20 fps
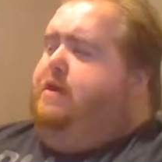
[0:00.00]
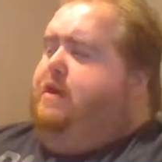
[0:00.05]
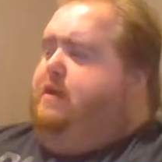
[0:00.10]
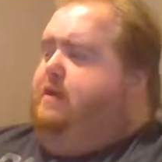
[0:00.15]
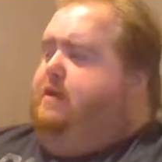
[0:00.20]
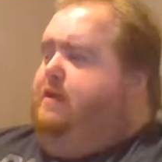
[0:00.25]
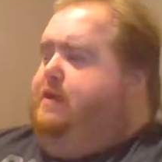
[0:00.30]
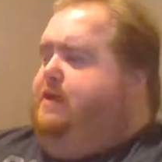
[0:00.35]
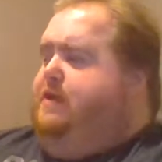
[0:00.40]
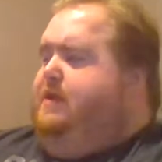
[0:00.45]
that
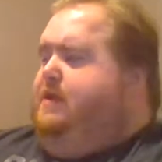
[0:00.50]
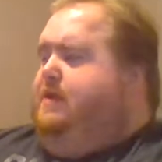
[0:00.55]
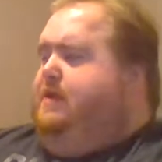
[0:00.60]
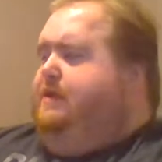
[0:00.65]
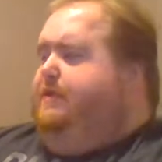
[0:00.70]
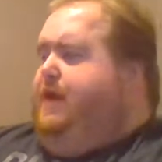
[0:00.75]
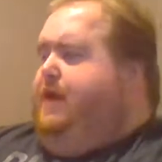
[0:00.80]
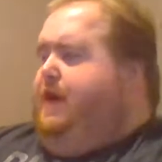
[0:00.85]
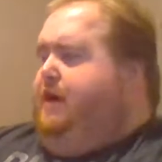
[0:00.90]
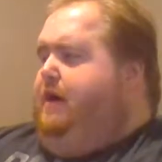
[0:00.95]
noise is in
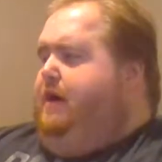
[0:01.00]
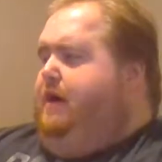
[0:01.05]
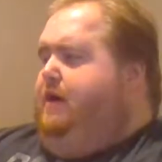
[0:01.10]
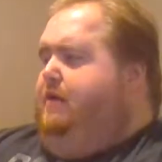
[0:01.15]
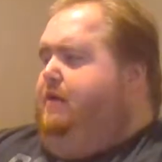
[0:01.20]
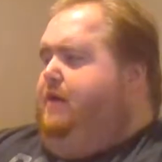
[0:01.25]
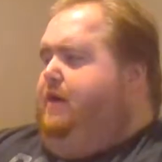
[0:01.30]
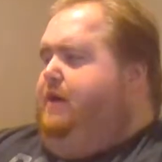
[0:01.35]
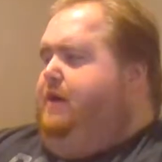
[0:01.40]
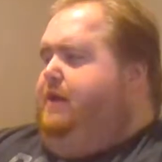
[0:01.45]
the
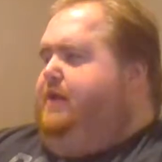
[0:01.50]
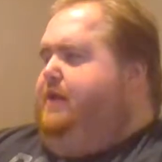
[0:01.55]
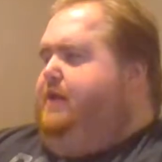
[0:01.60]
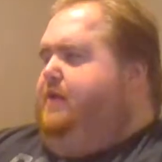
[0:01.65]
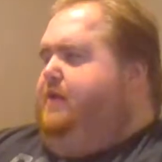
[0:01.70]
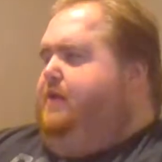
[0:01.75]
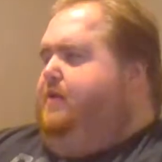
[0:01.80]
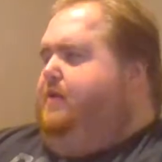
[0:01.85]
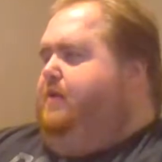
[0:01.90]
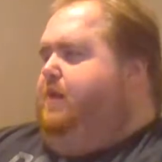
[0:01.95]
background,
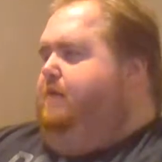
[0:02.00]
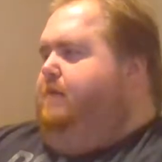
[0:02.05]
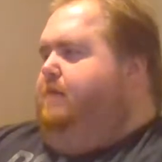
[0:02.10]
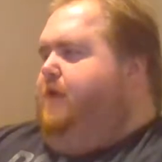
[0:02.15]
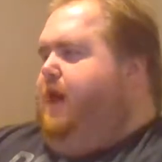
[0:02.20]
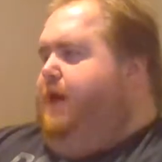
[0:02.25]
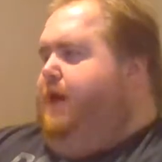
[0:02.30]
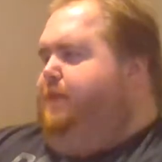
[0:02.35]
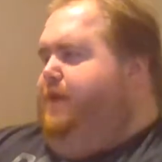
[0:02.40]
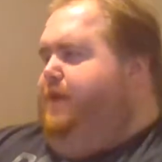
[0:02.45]
I'm
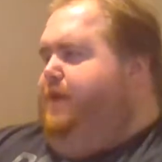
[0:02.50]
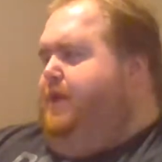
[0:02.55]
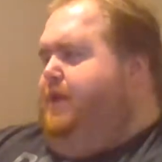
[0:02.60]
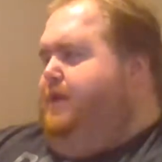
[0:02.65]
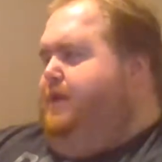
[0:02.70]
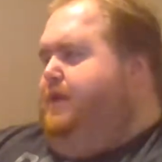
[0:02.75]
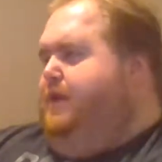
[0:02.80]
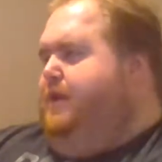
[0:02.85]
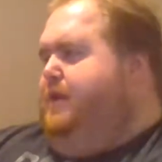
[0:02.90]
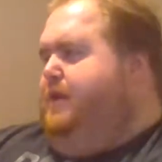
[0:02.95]
typing
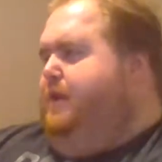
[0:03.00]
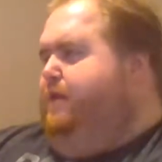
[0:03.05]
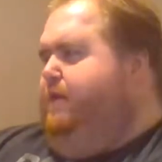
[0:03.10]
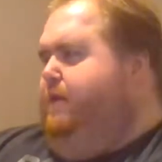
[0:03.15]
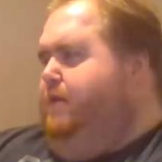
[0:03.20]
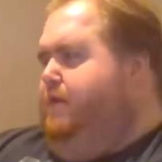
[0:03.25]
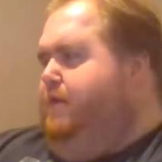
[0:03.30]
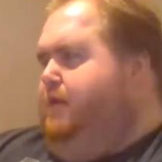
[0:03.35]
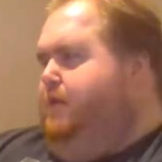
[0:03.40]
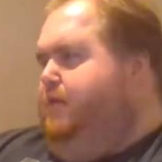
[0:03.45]
in stuff
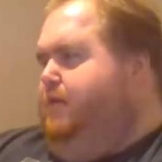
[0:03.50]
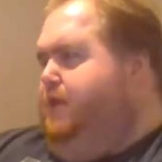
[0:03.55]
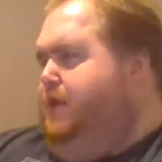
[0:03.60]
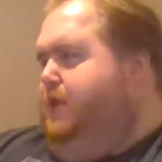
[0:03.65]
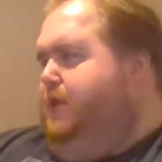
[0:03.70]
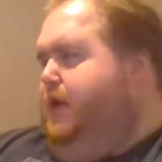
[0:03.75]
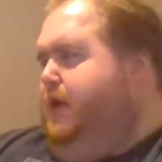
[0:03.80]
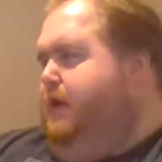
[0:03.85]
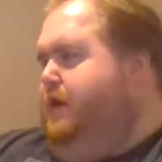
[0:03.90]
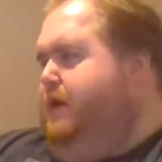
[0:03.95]
on the
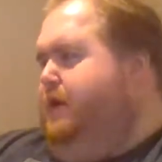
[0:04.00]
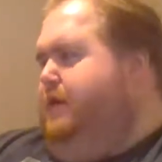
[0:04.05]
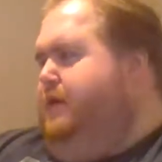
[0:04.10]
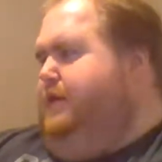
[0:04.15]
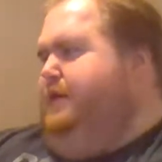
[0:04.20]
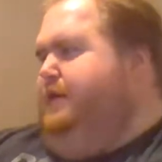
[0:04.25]
PlayStation.